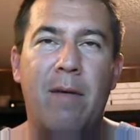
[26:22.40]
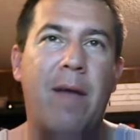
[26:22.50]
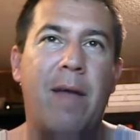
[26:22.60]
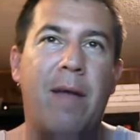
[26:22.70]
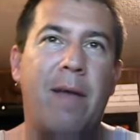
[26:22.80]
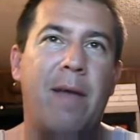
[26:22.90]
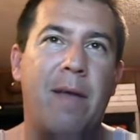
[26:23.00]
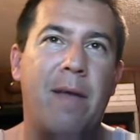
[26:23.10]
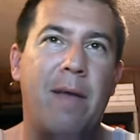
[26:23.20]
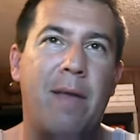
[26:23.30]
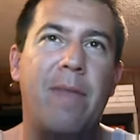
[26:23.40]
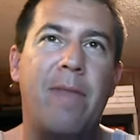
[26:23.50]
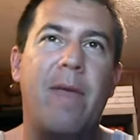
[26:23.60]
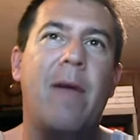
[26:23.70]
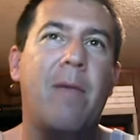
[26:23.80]
right?
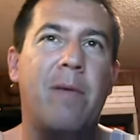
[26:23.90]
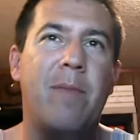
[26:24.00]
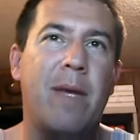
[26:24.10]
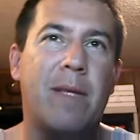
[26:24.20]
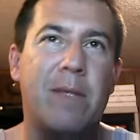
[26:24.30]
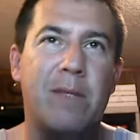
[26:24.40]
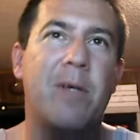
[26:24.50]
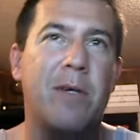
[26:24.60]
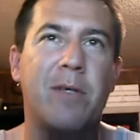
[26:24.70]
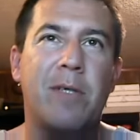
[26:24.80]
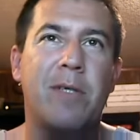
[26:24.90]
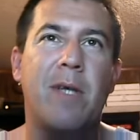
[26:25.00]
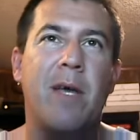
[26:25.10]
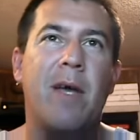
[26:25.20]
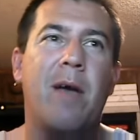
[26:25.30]
They would make the
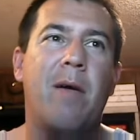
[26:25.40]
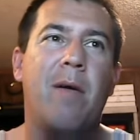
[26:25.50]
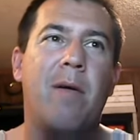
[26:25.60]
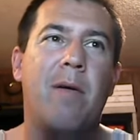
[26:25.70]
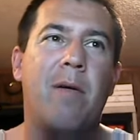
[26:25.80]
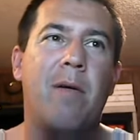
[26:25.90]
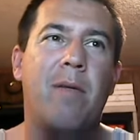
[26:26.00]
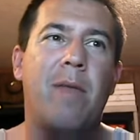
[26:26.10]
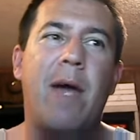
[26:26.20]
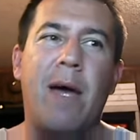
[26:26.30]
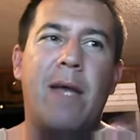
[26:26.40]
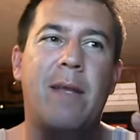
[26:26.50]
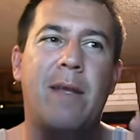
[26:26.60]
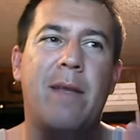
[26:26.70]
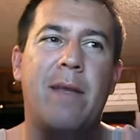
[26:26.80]
charges.
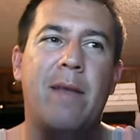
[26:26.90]
Not